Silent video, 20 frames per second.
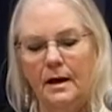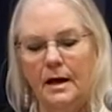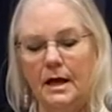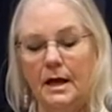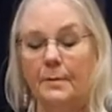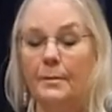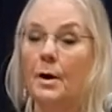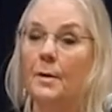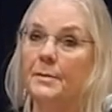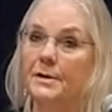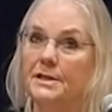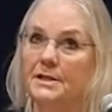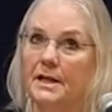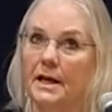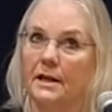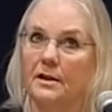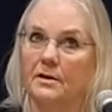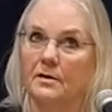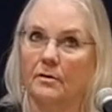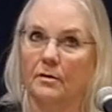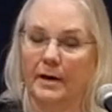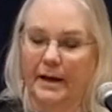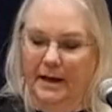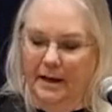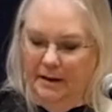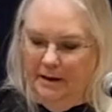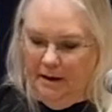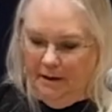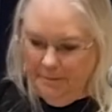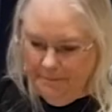And I'm almost done, so
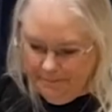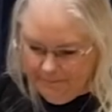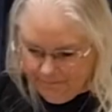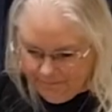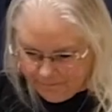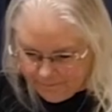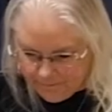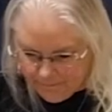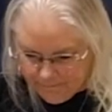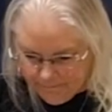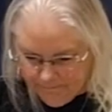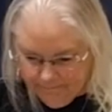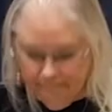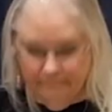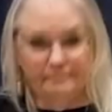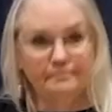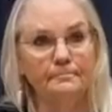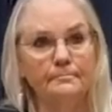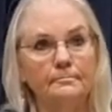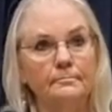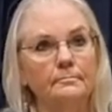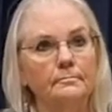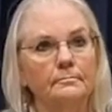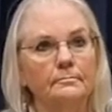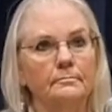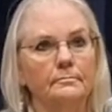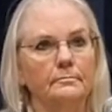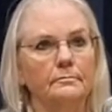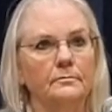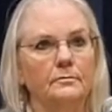hang in there. Wait, wait, wait. You're not done
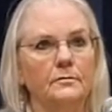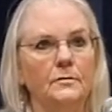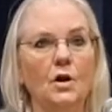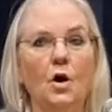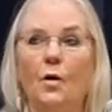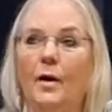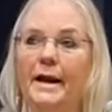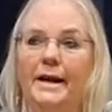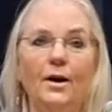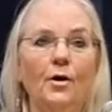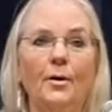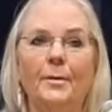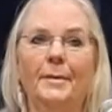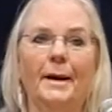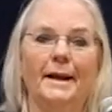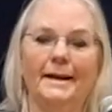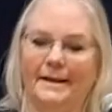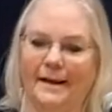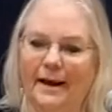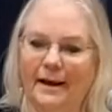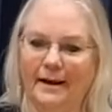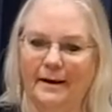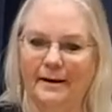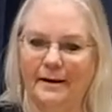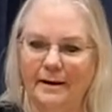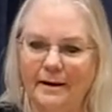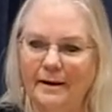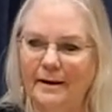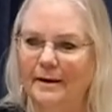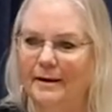yet. No, I know I'm not
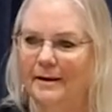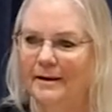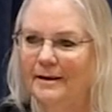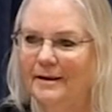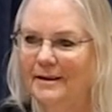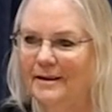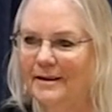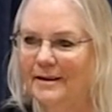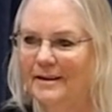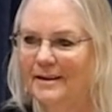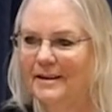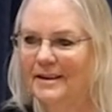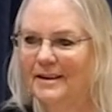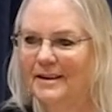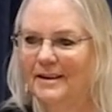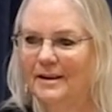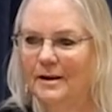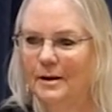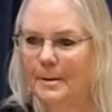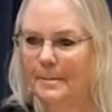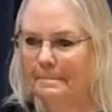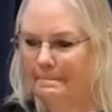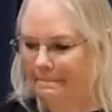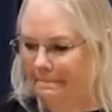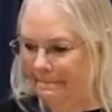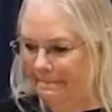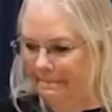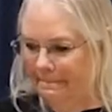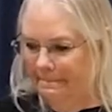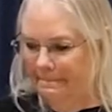done. Um, I just wanted to mention
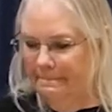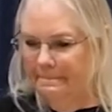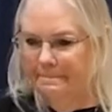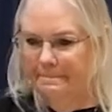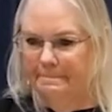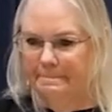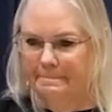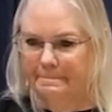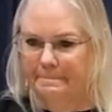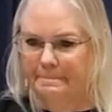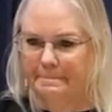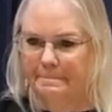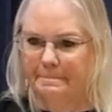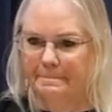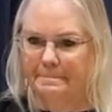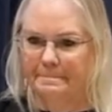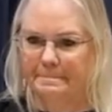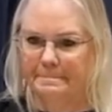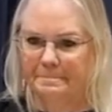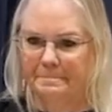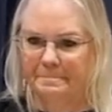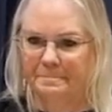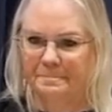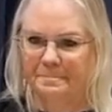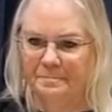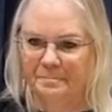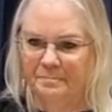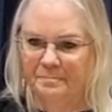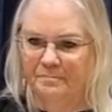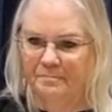that this past week,
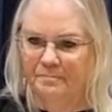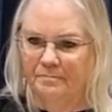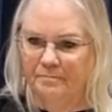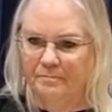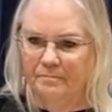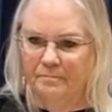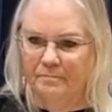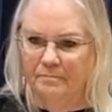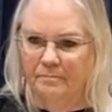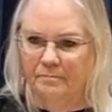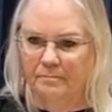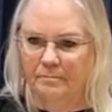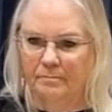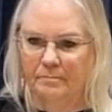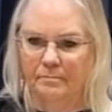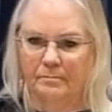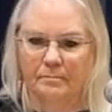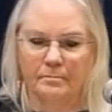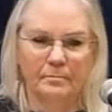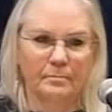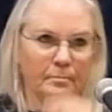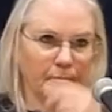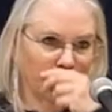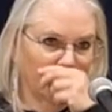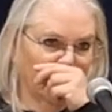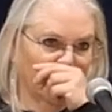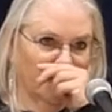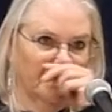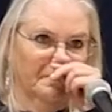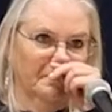there was an article in the New York
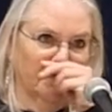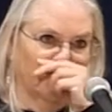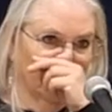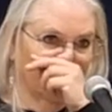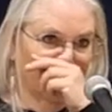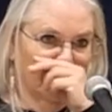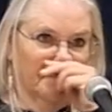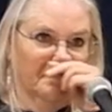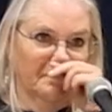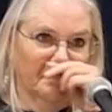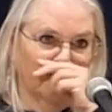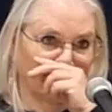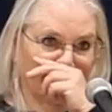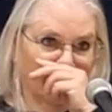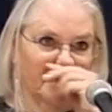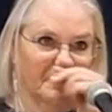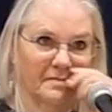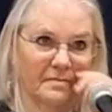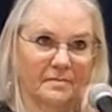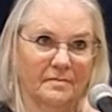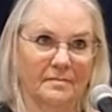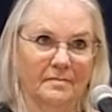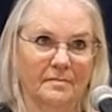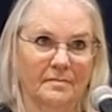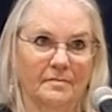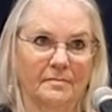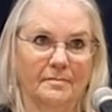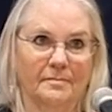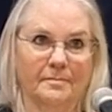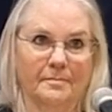Times about
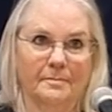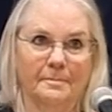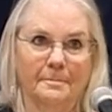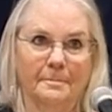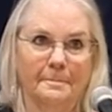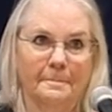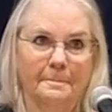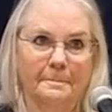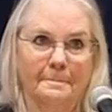measles. Mm-hmm.